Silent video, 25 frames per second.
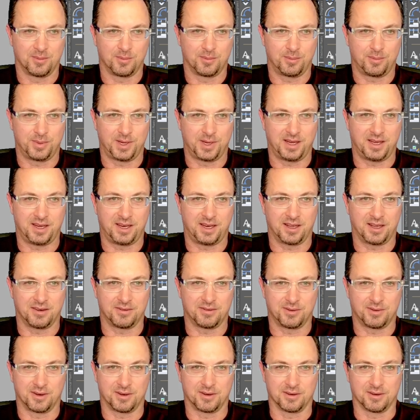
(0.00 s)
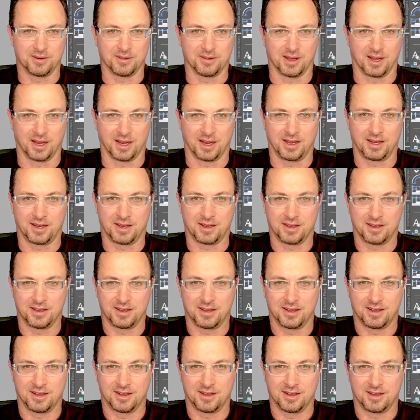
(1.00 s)
PDF underlay.
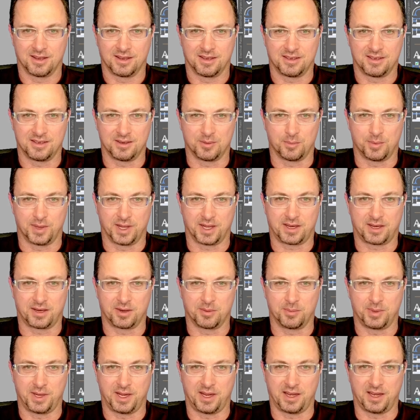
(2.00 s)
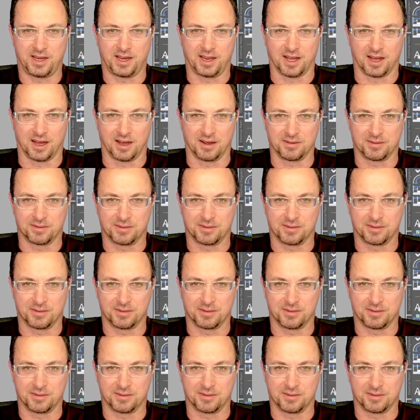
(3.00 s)
You pick your PDF,